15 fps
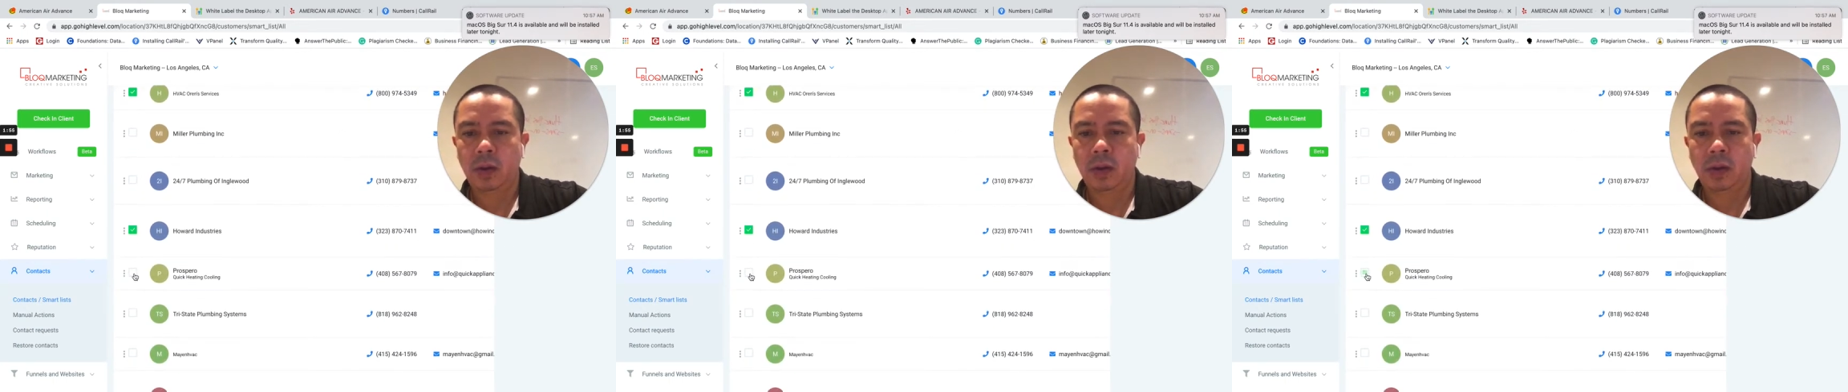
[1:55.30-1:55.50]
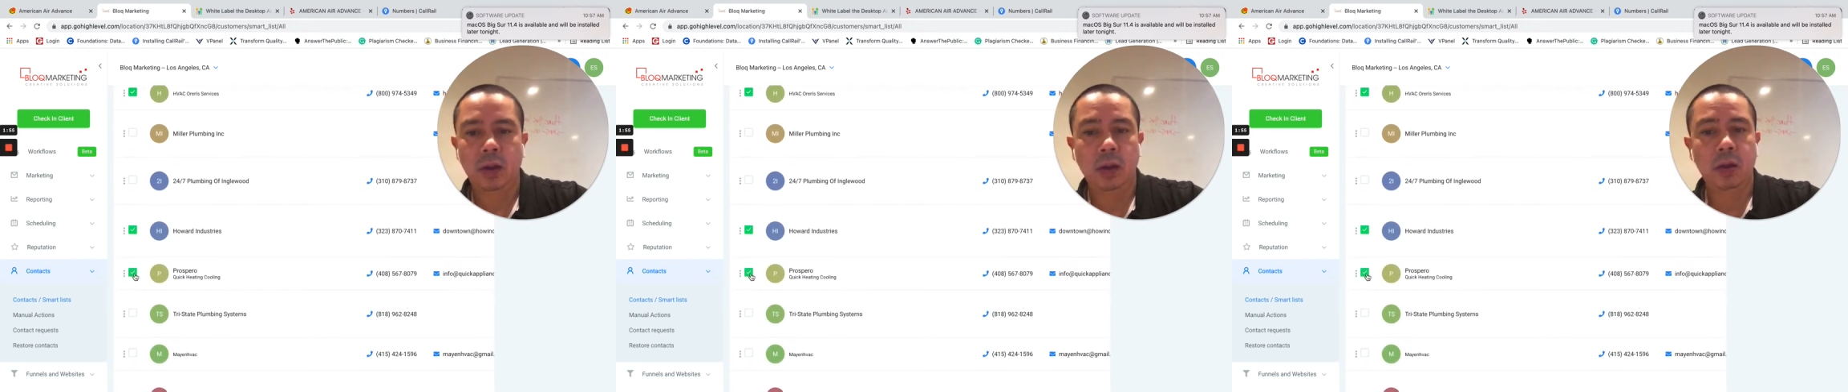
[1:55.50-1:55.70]

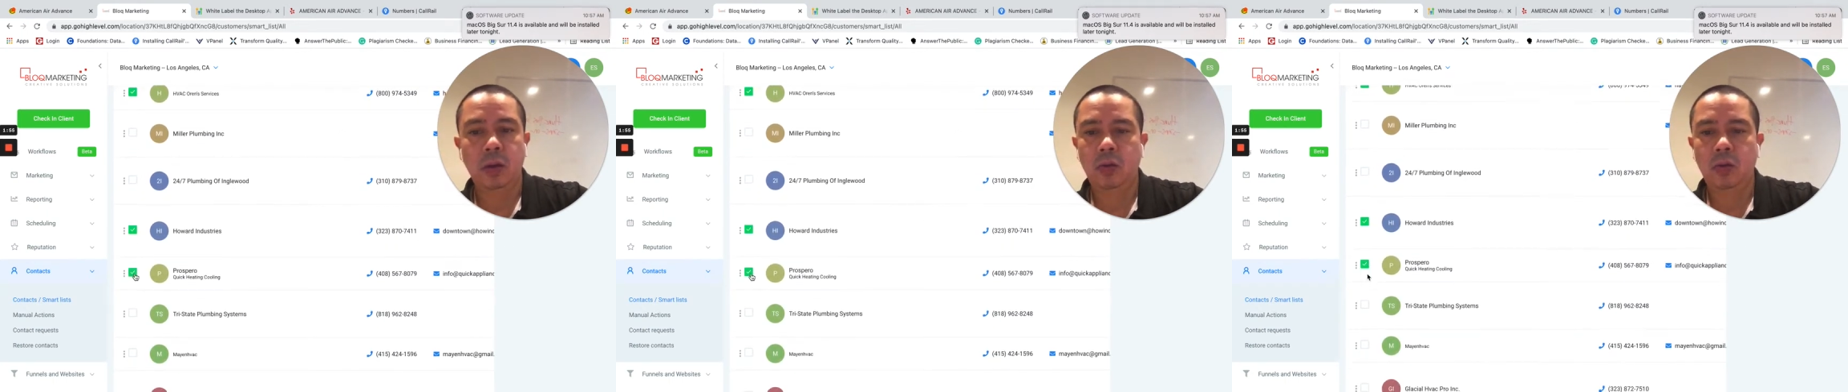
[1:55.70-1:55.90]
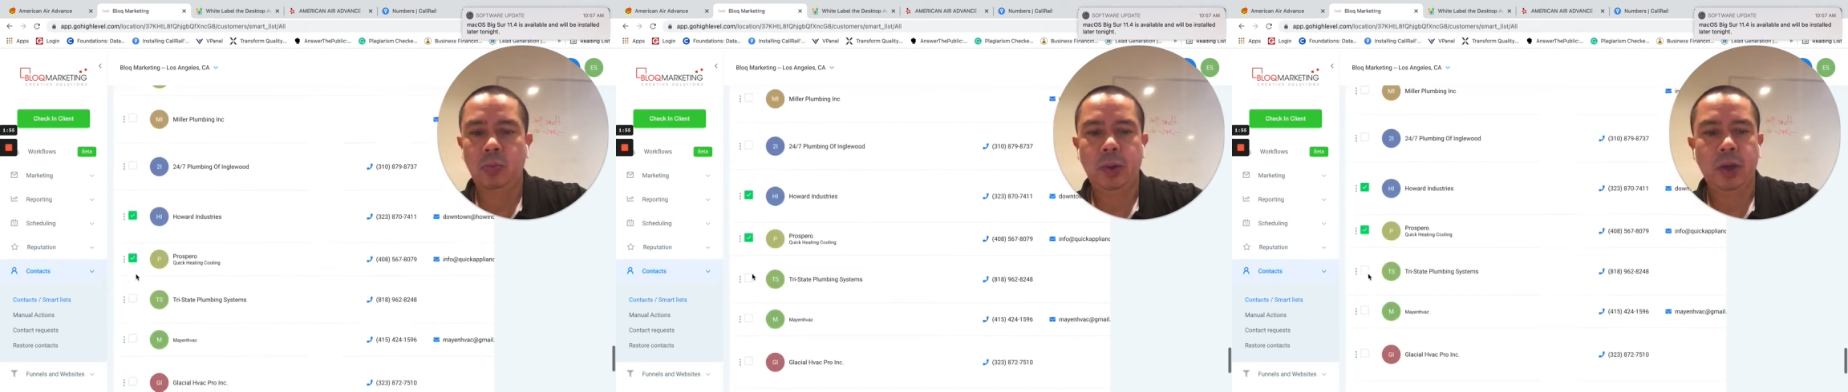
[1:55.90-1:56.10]

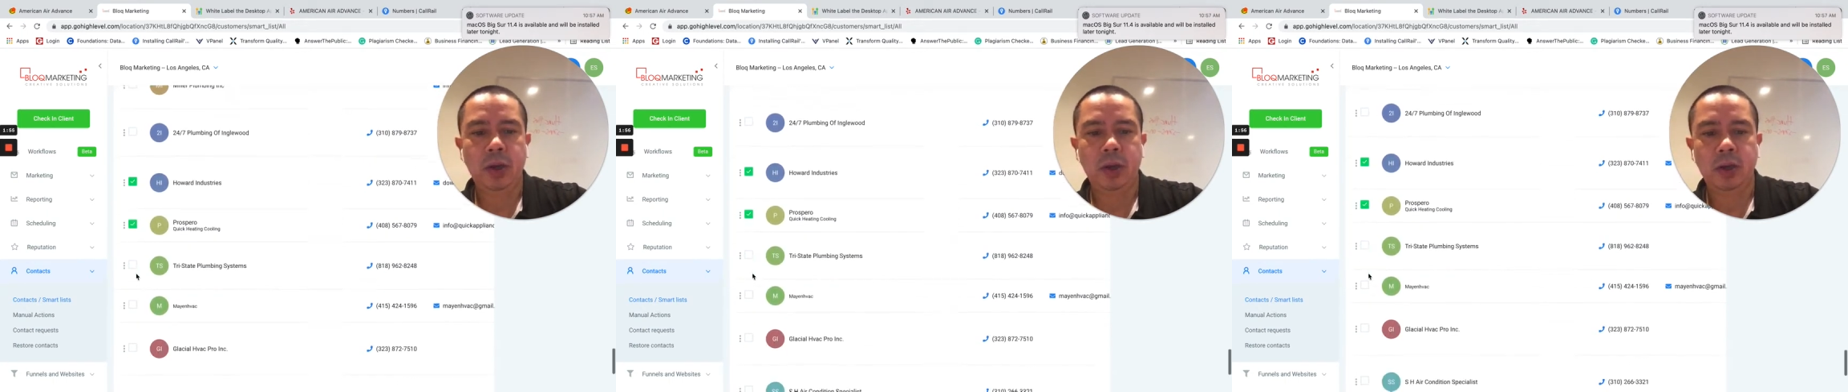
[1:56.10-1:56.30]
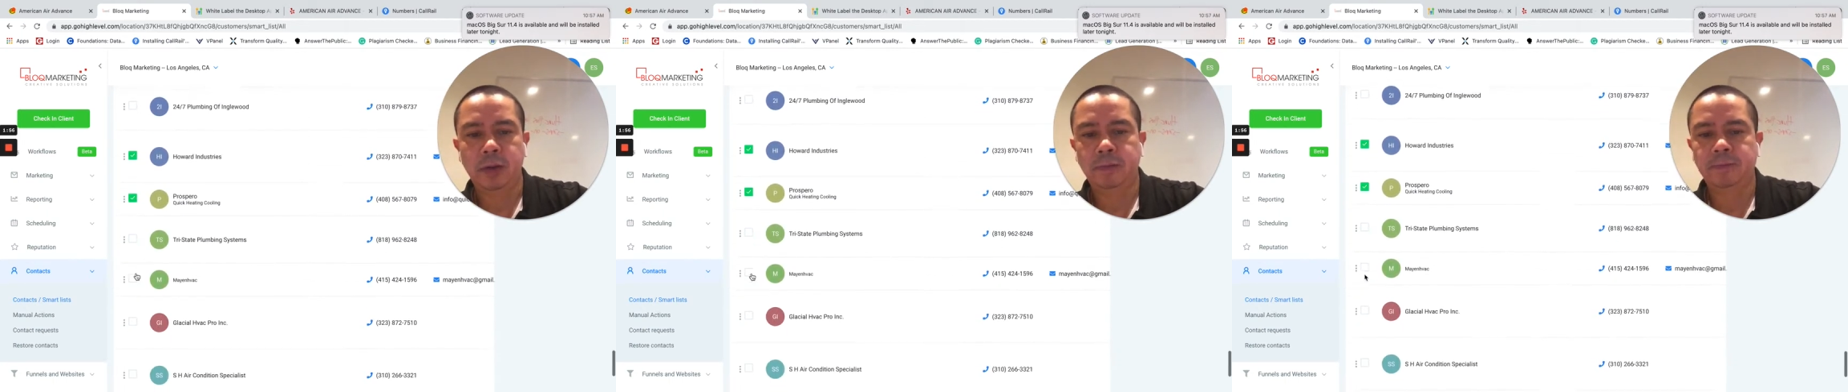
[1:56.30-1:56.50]

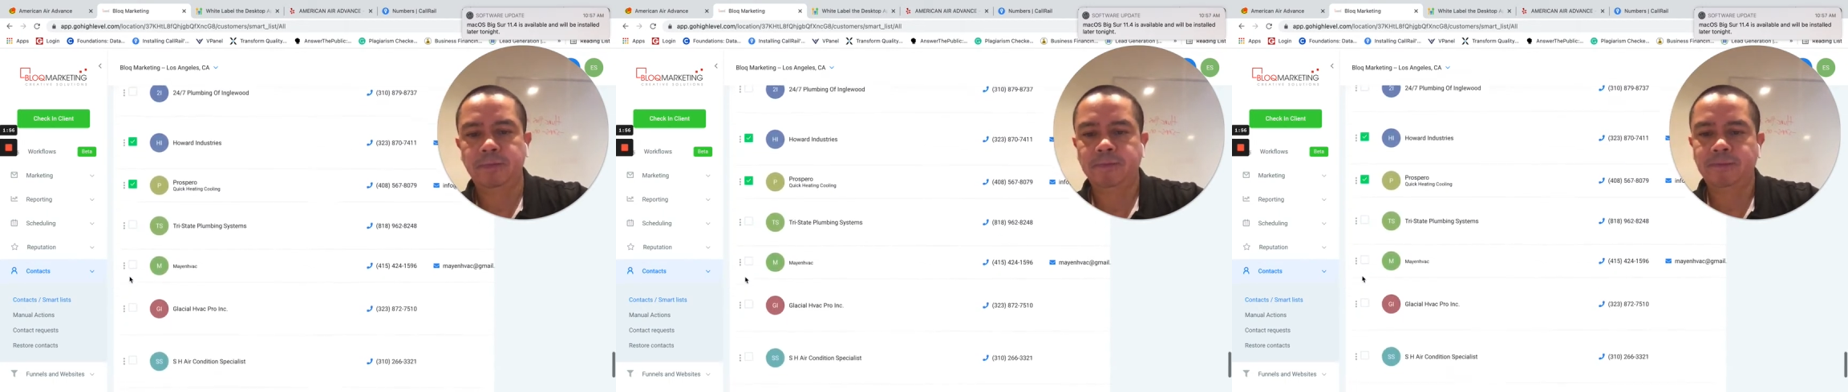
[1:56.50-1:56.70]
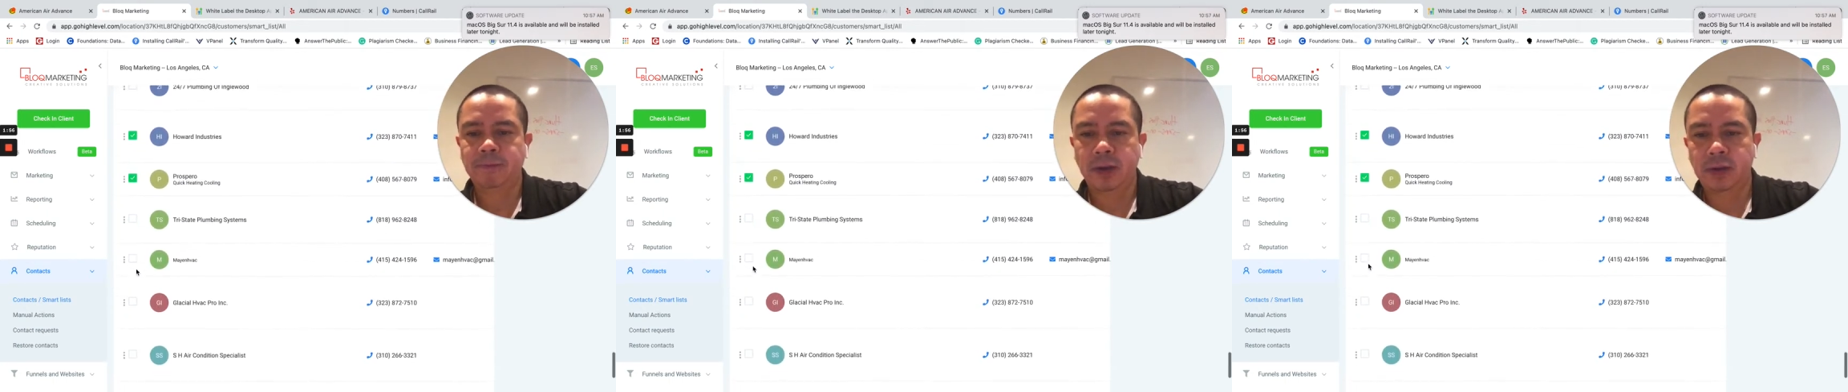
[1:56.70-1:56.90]
Autopilot.
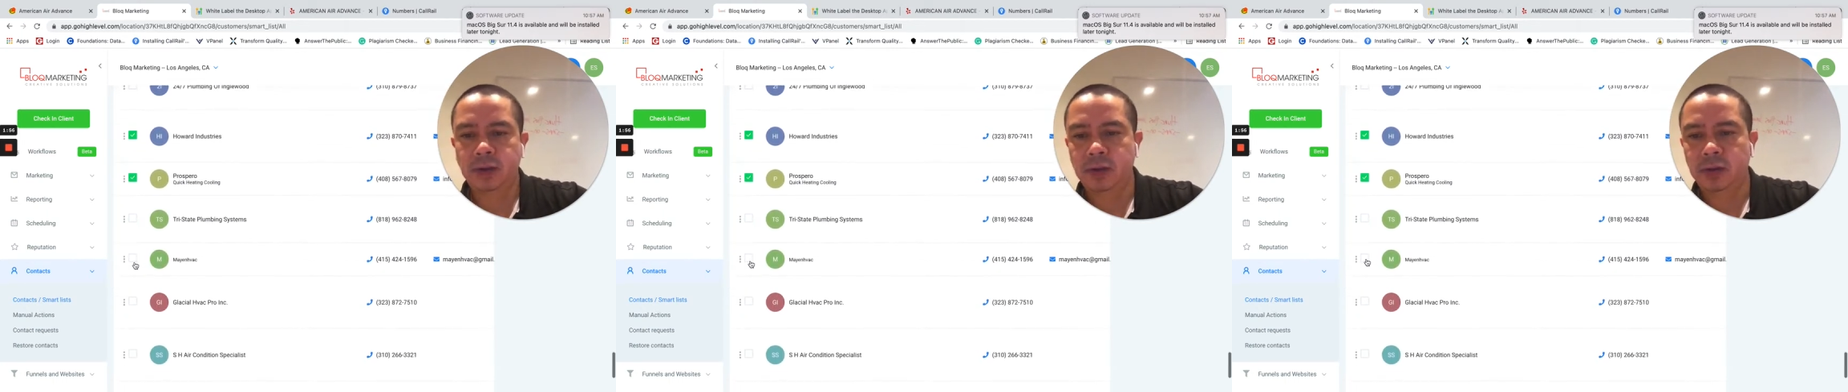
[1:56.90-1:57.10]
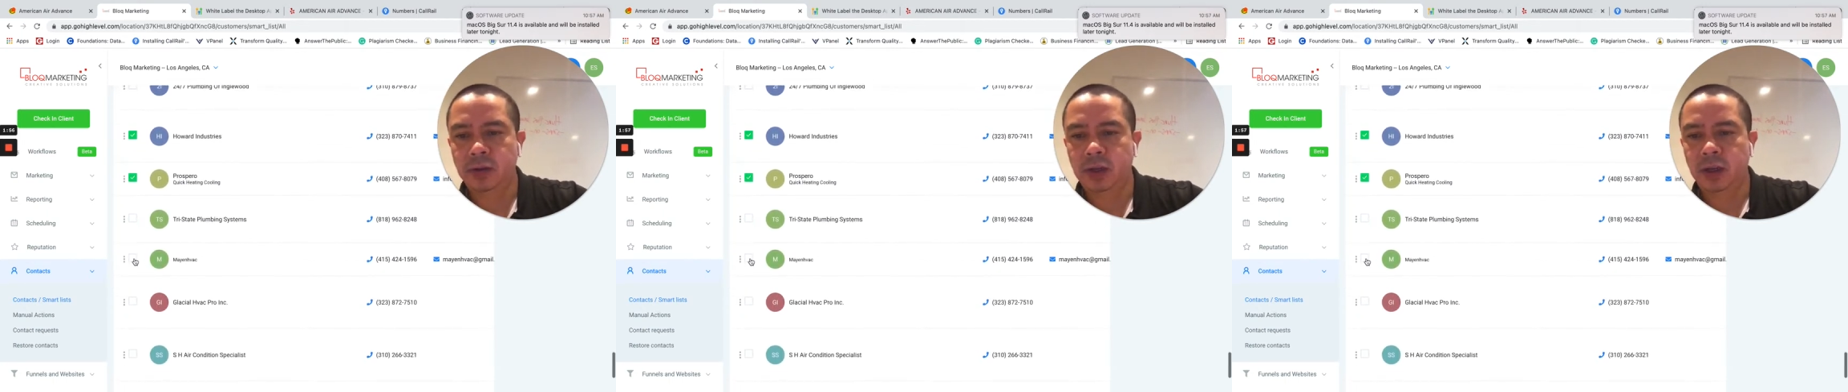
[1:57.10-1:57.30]
That's
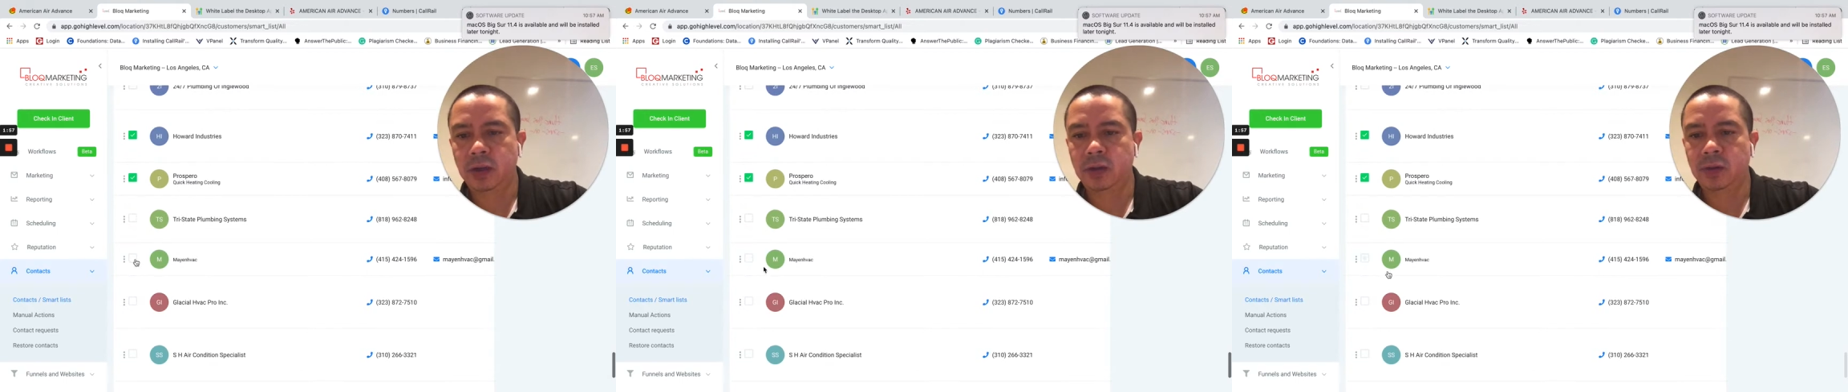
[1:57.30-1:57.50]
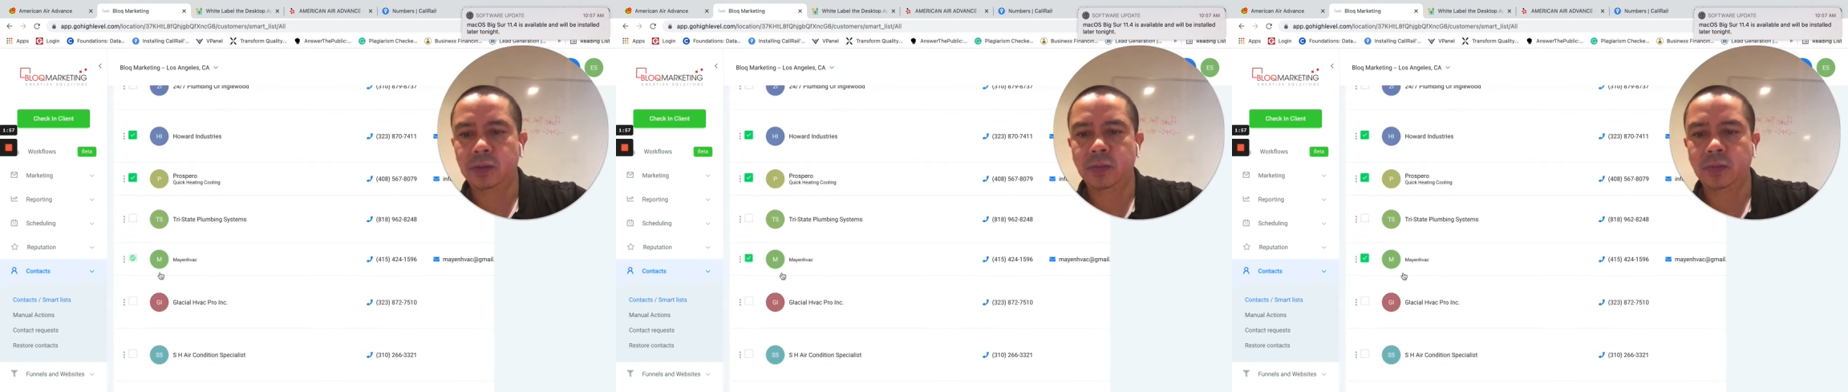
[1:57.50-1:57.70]
all you got to
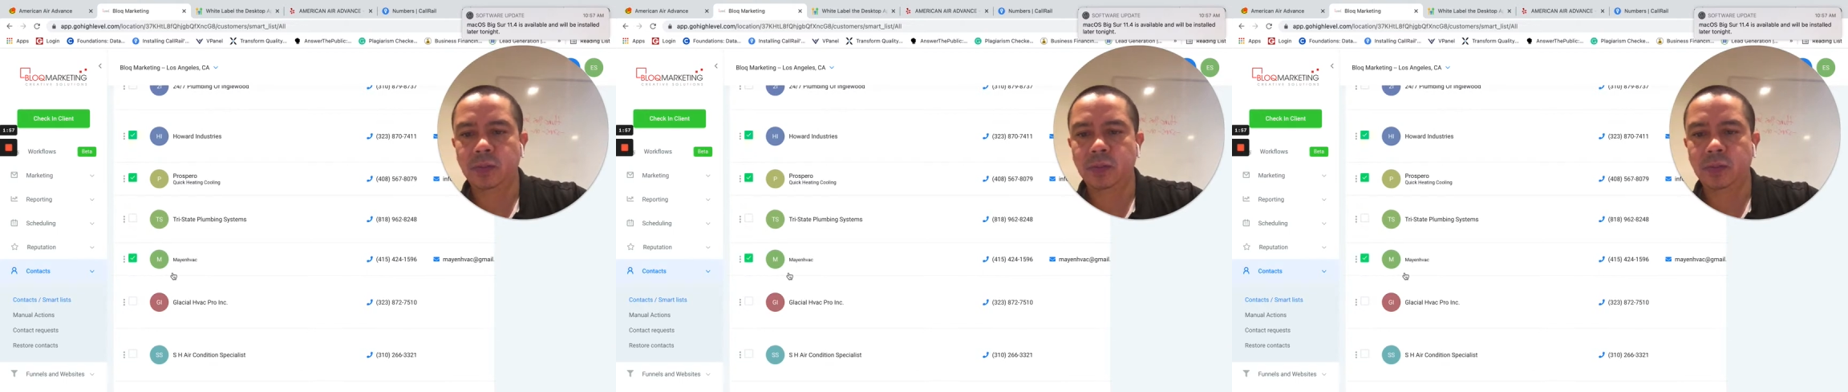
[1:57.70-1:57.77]
do.